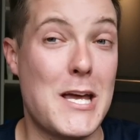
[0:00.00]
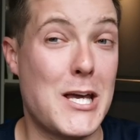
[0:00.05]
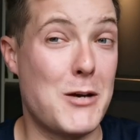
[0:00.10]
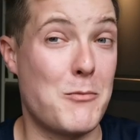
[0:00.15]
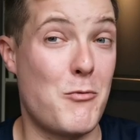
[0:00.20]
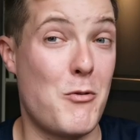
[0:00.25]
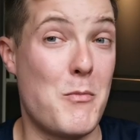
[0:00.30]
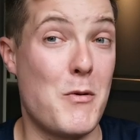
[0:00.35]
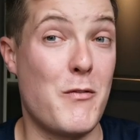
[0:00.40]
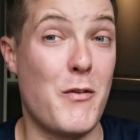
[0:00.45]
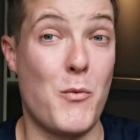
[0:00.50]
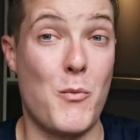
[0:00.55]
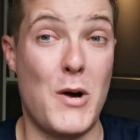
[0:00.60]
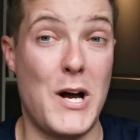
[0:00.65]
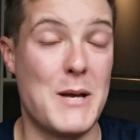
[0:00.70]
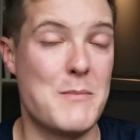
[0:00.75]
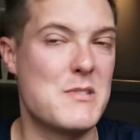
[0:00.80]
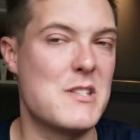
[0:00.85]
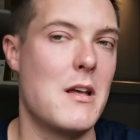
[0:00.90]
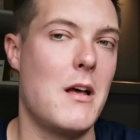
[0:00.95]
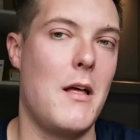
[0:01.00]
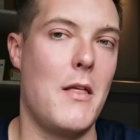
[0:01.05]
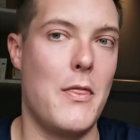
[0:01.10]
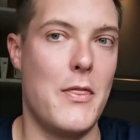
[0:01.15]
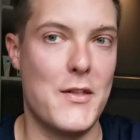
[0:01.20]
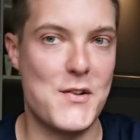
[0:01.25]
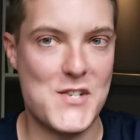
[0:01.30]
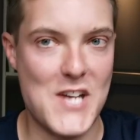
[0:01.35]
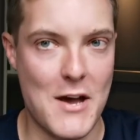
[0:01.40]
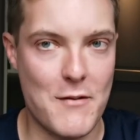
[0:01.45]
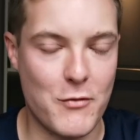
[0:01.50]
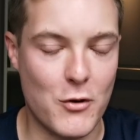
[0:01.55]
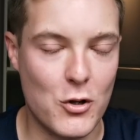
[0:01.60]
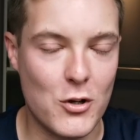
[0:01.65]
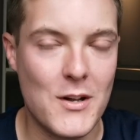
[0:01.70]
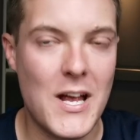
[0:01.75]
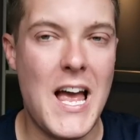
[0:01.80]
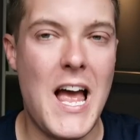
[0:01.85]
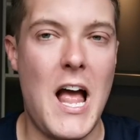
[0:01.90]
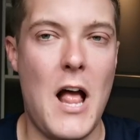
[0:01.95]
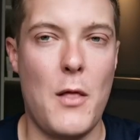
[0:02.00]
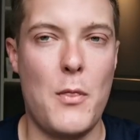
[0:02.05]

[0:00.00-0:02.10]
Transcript: Makeup removing wipes, the devil.